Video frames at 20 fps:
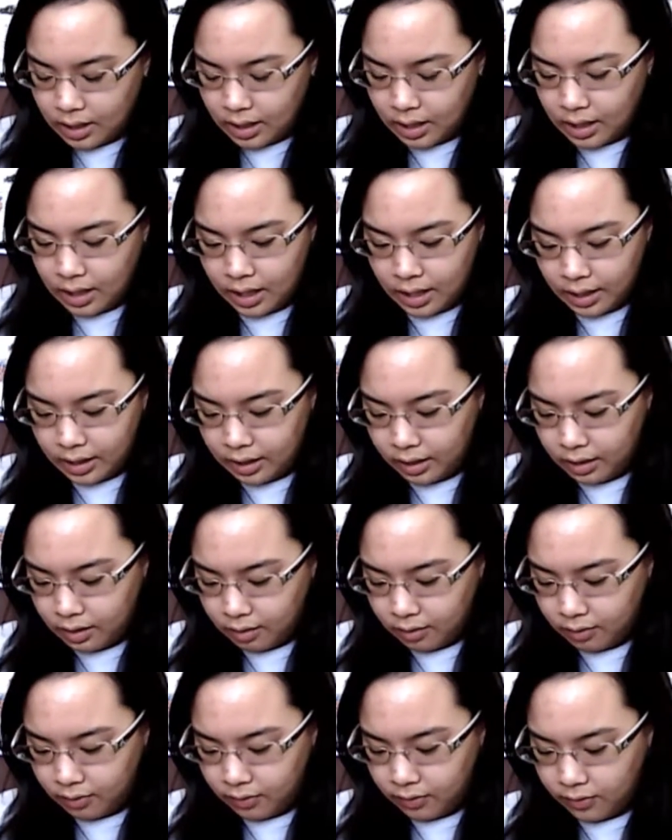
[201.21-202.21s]
kind
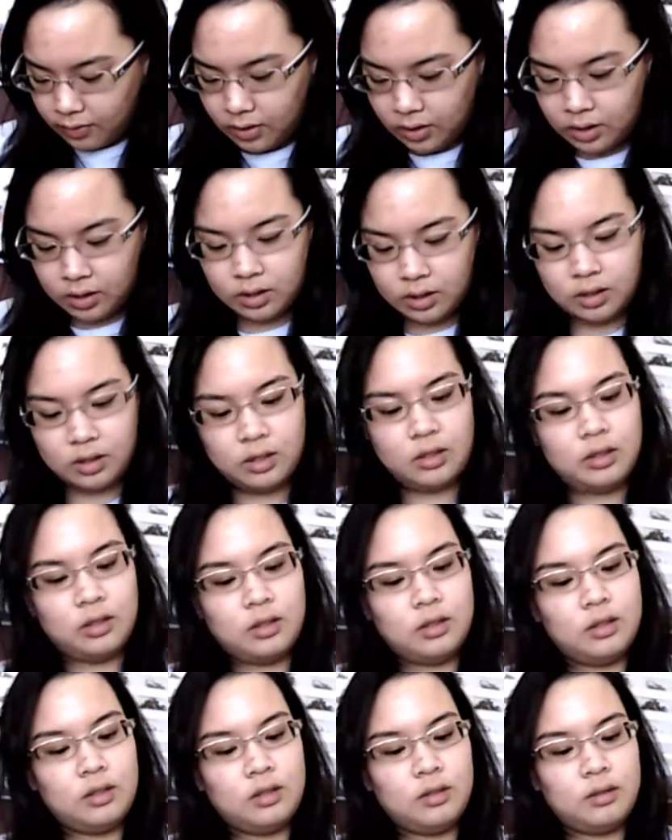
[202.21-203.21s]
of
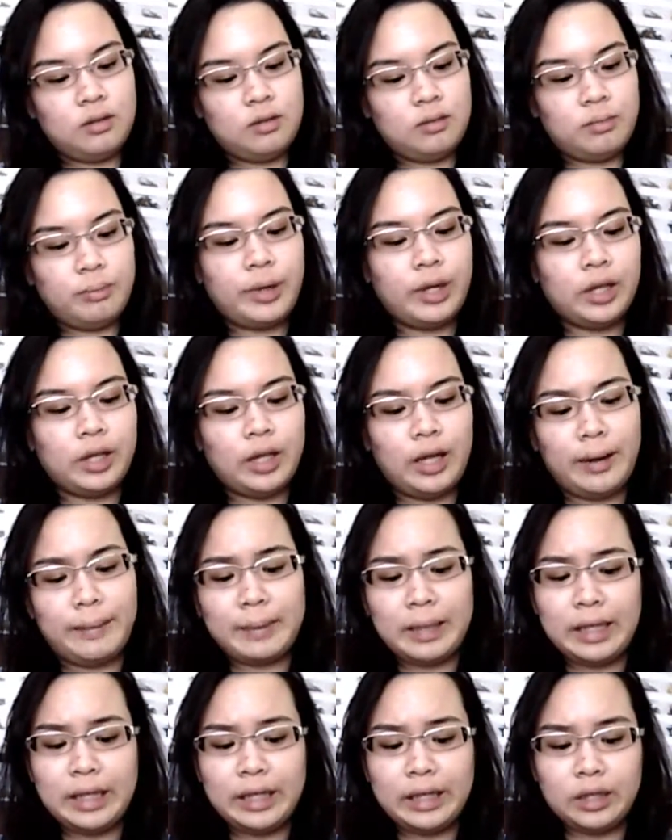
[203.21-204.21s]

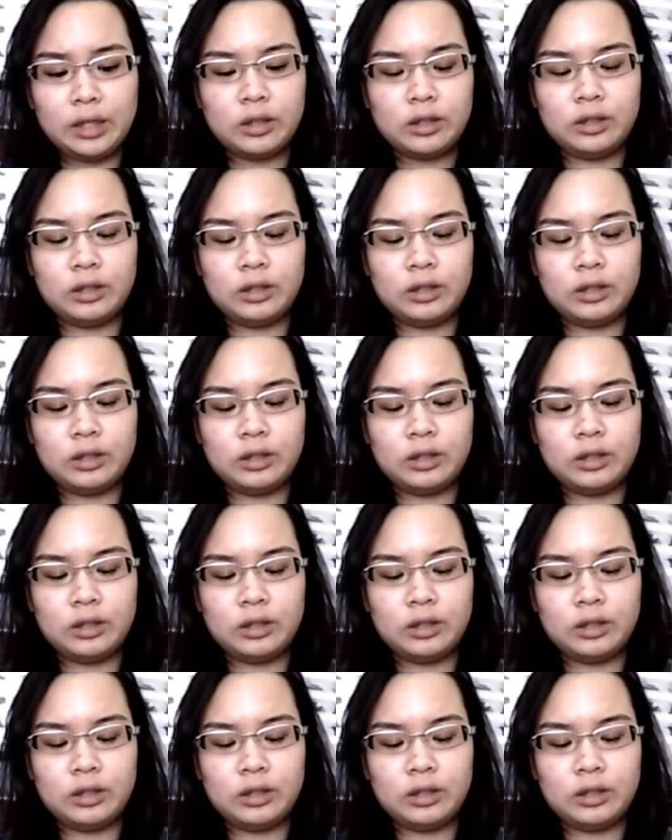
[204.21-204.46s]
plummy.